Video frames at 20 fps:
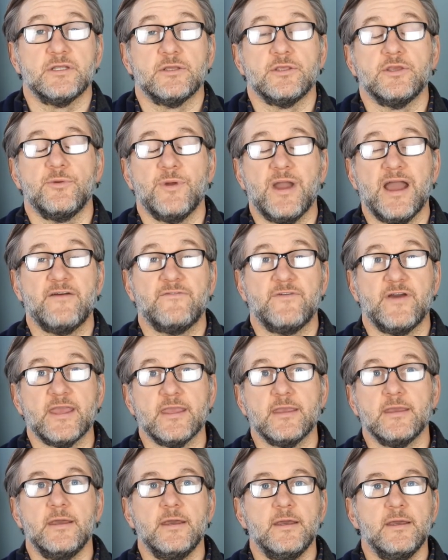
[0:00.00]
So you have
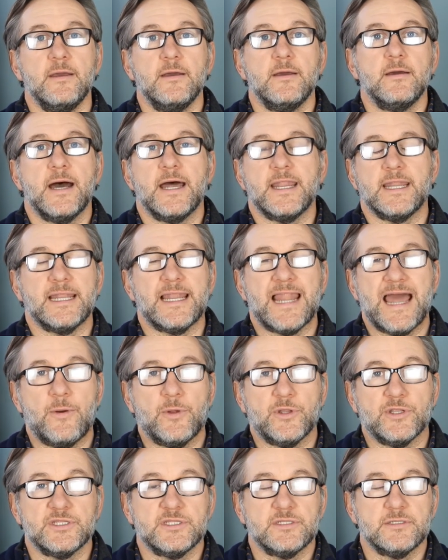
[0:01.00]
an
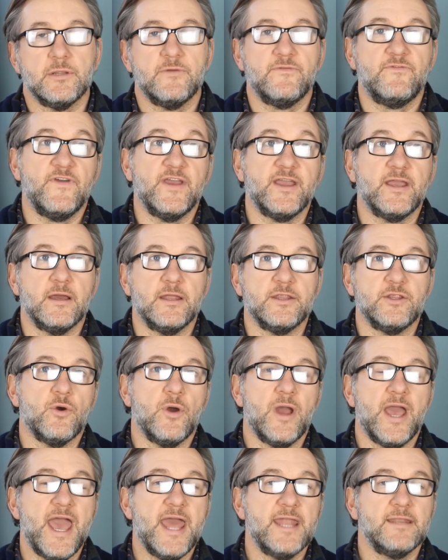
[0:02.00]
allowance figure in
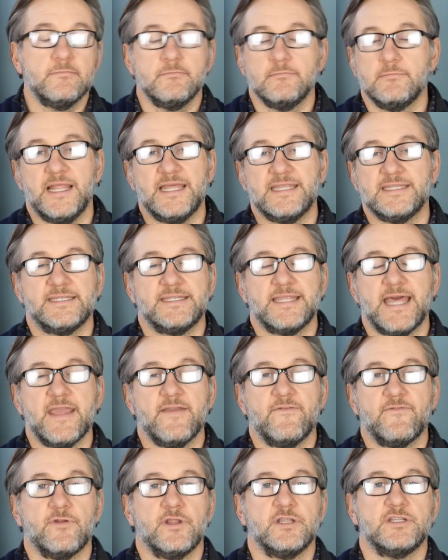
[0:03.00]
your head. Let's
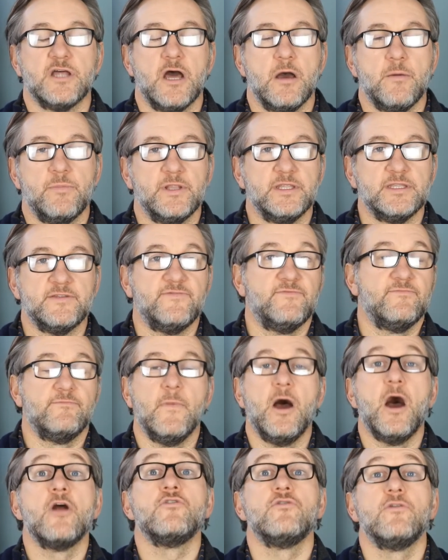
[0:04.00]
say, for example, it's
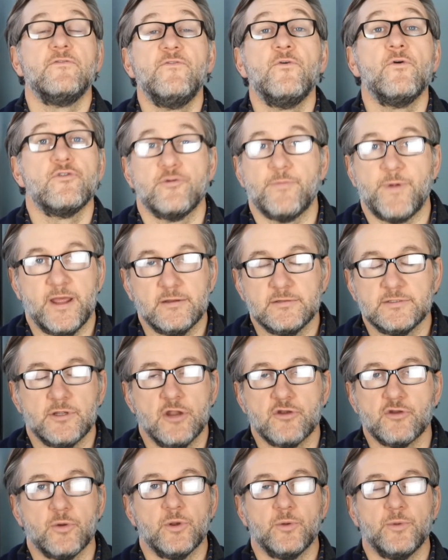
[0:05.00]
£400,
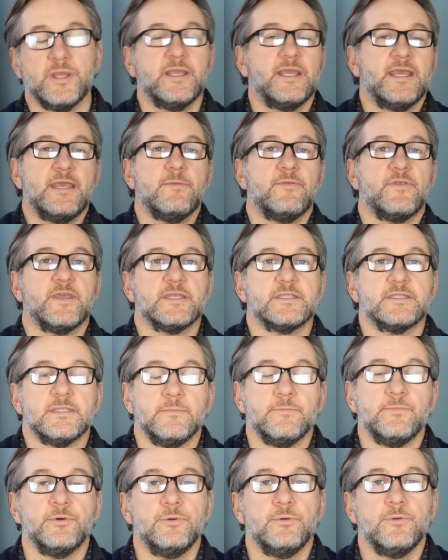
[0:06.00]
100 quid a week, keep things
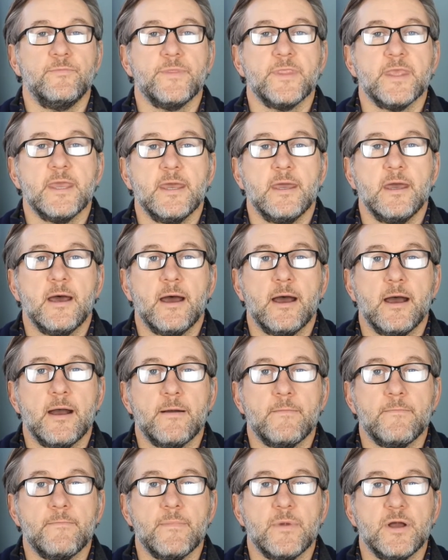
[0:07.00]
simple.
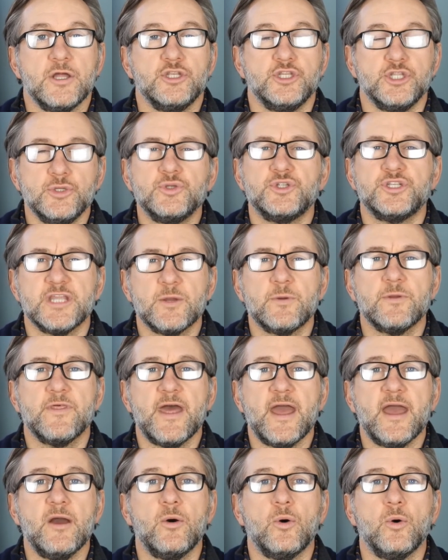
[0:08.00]
Do you stick with
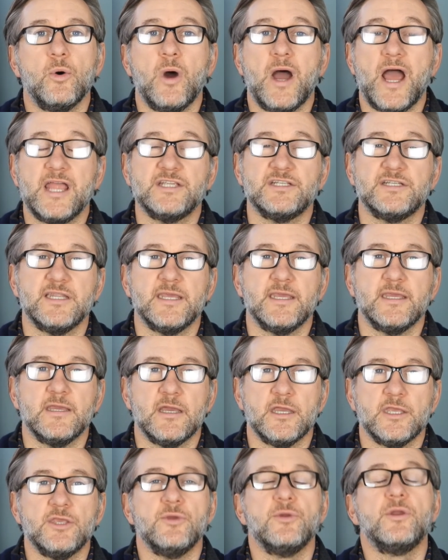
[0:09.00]
that, or actually
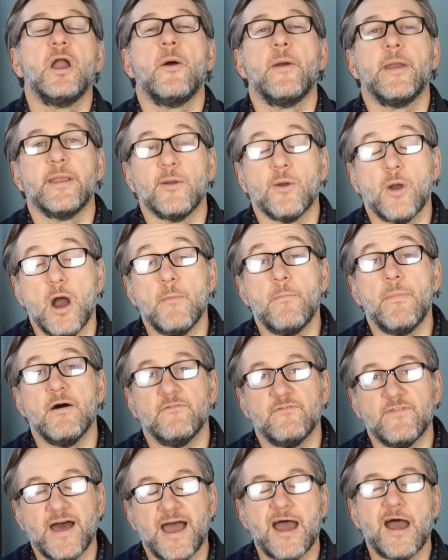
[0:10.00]
are you going
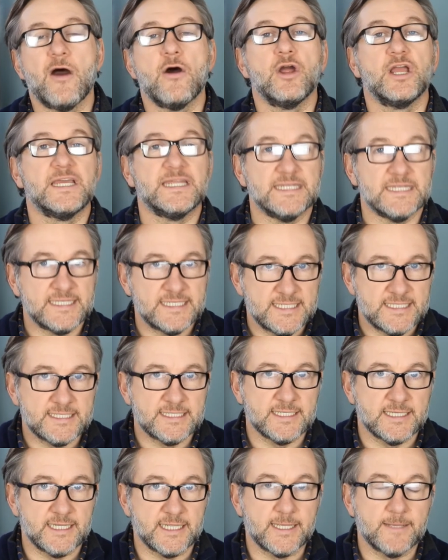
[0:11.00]
above that
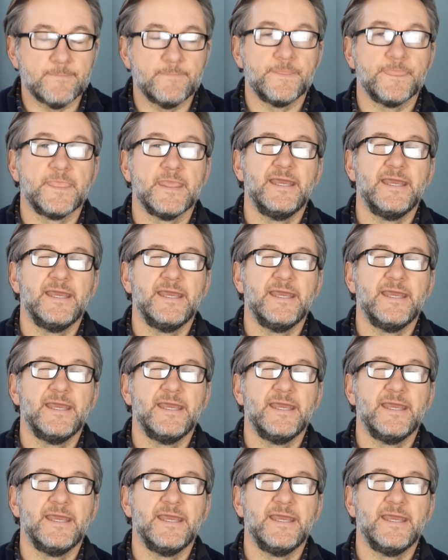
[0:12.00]
consistently?